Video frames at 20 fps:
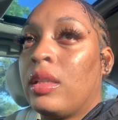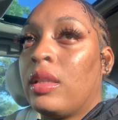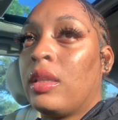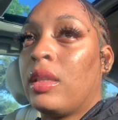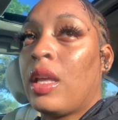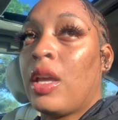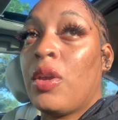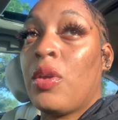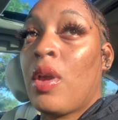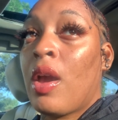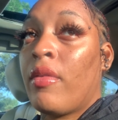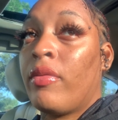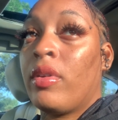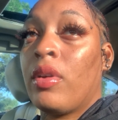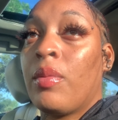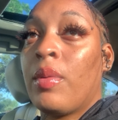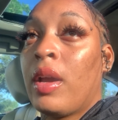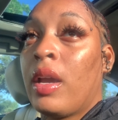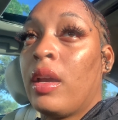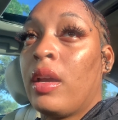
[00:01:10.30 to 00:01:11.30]
let you have your
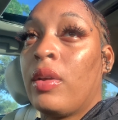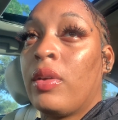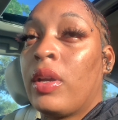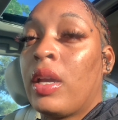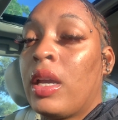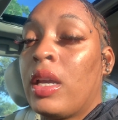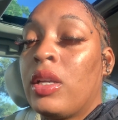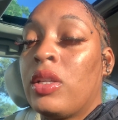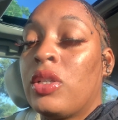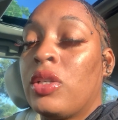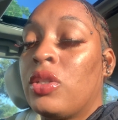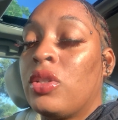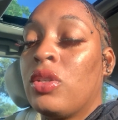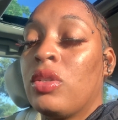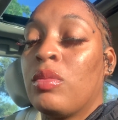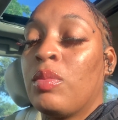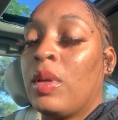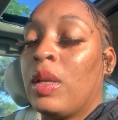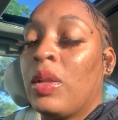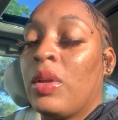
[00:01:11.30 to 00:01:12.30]
way, okay? Just
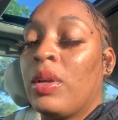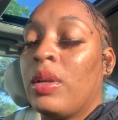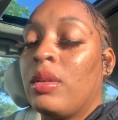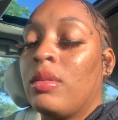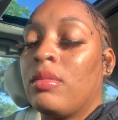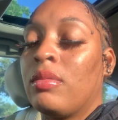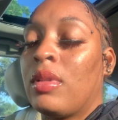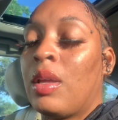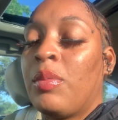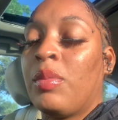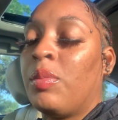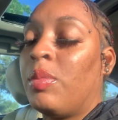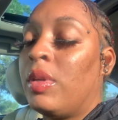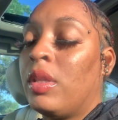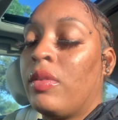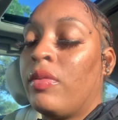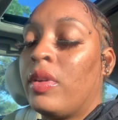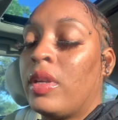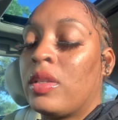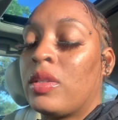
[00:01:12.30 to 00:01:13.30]
use me, Lord. Let me be
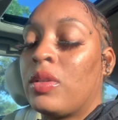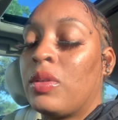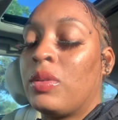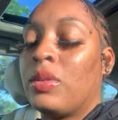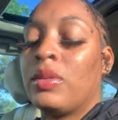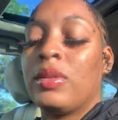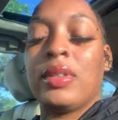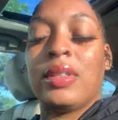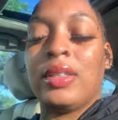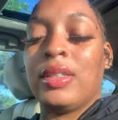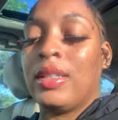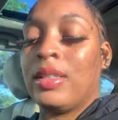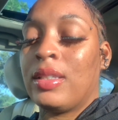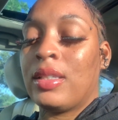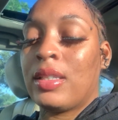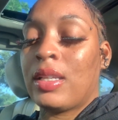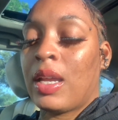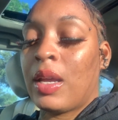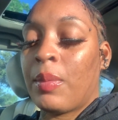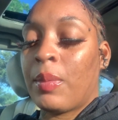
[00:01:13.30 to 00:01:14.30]
the vessel. In
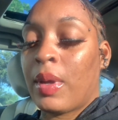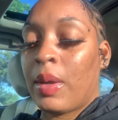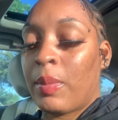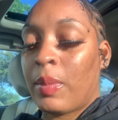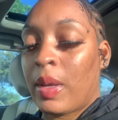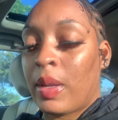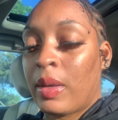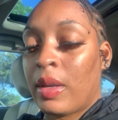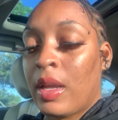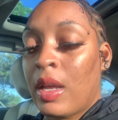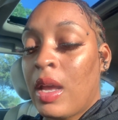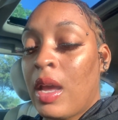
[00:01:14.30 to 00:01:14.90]
Jesus' name, amen.